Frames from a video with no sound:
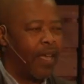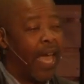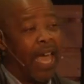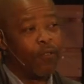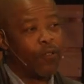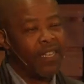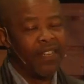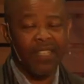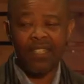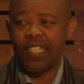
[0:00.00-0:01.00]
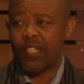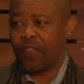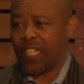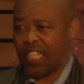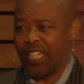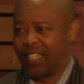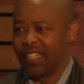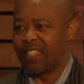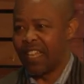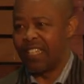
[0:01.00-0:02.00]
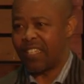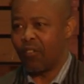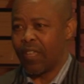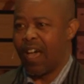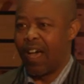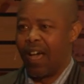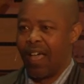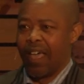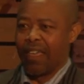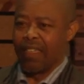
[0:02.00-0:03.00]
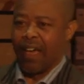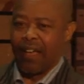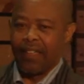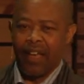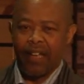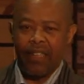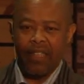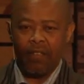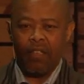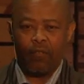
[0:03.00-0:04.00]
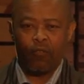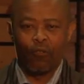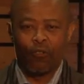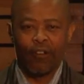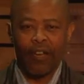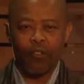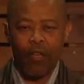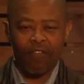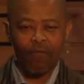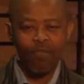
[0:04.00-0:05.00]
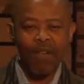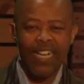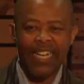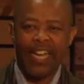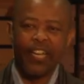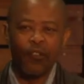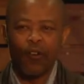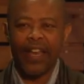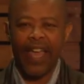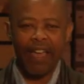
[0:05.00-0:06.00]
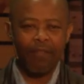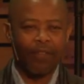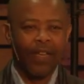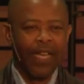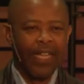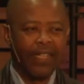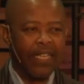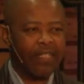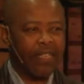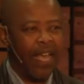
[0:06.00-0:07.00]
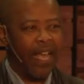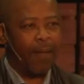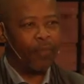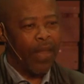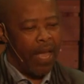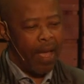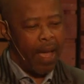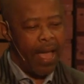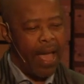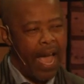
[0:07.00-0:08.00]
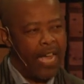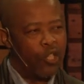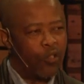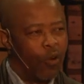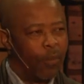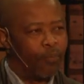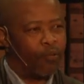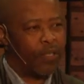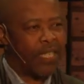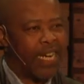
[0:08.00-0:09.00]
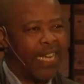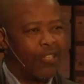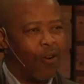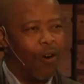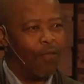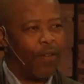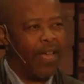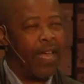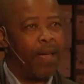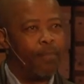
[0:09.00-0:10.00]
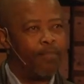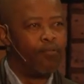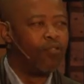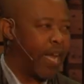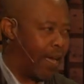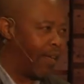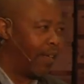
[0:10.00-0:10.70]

Have you seen there's this fashion these days? If you don't, you have money and you don't have this idol portrait of a Buddha.